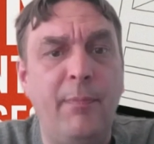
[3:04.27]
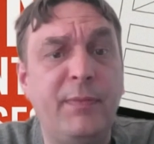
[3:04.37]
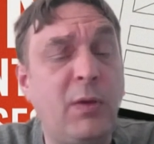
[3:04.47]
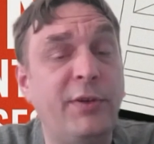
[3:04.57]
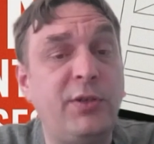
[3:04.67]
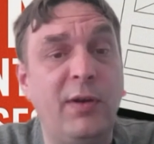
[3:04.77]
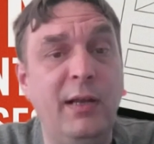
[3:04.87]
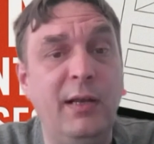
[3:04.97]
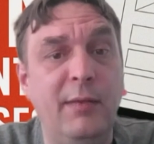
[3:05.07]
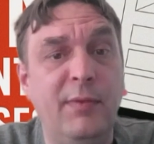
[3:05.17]
Quite
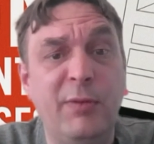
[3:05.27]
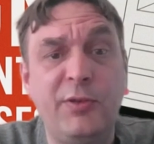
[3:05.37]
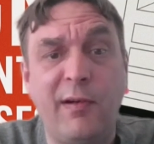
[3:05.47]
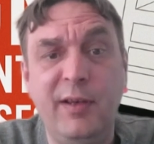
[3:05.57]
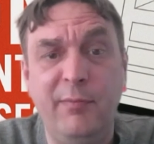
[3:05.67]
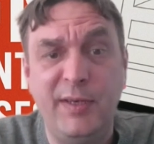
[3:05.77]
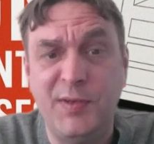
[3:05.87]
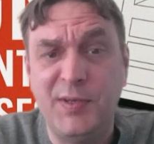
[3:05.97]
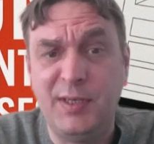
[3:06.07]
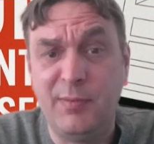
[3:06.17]
shockingly, the majority of
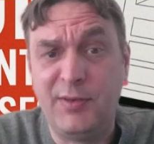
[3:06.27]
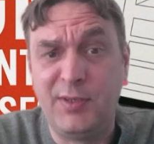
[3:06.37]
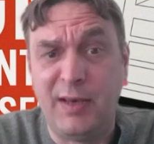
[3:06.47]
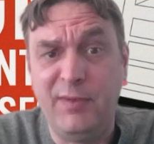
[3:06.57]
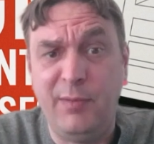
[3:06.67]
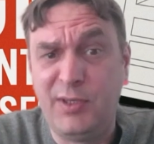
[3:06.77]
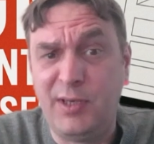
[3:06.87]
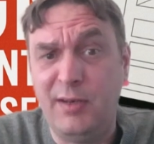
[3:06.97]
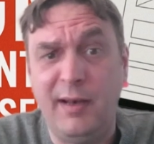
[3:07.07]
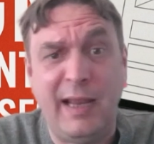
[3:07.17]
businesses, about
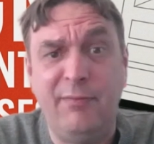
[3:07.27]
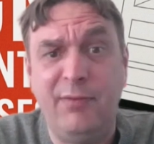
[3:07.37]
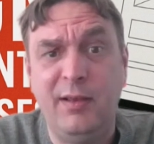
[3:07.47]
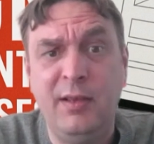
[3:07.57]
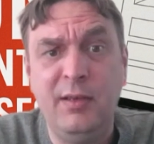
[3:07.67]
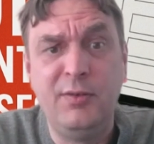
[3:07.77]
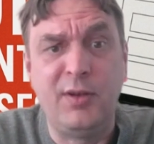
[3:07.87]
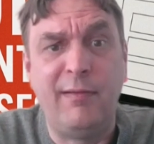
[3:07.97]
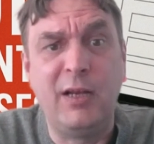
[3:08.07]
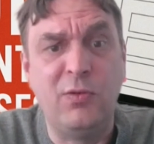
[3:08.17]
70%, don't have a
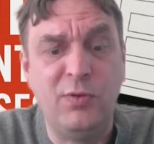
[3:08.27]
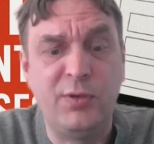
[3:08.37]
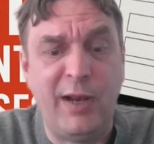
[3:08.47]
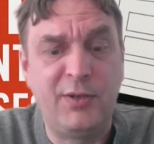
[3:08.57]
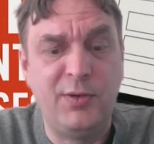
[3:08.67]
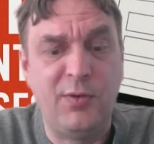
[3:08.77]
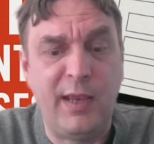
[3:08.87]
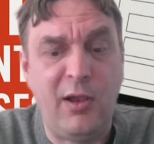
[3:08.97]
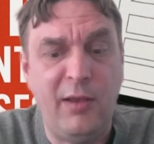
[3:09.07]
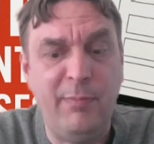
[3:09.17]
direct call to action on their
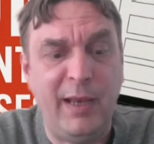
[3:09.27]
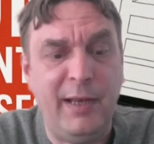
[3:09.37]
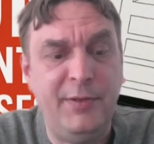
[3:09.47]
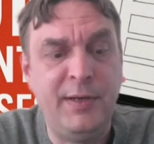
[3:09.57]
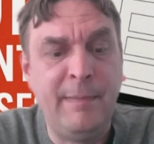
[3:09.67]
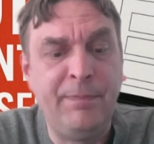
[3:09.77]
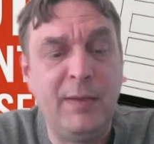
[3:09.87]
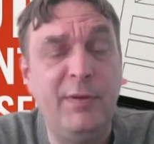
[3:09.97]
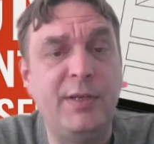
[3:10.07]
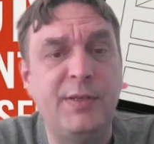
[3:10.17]
homepage,
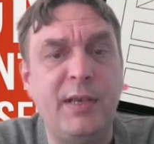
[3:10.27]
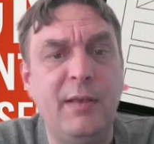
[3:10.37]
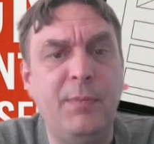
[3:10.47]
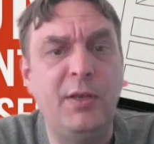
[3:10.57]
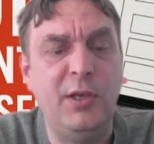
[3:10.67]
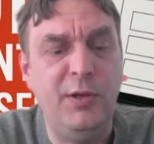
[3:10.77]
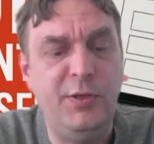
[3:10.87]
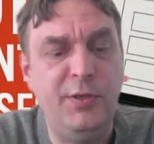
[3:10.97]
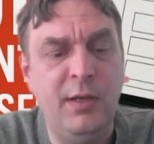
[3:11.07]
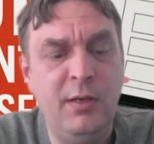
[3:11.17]
which is a
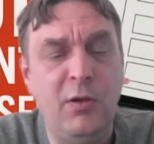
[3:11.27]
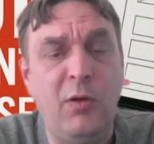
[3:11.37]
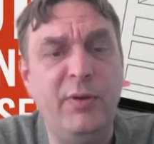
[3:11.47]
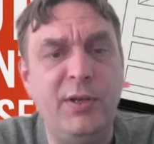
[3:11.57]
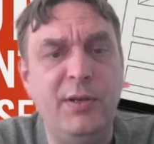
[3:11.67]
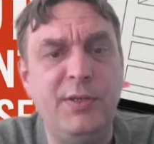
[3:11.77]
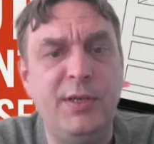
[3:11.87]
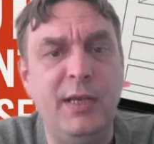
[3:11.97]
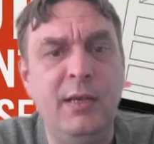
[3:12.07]
huge opportunity,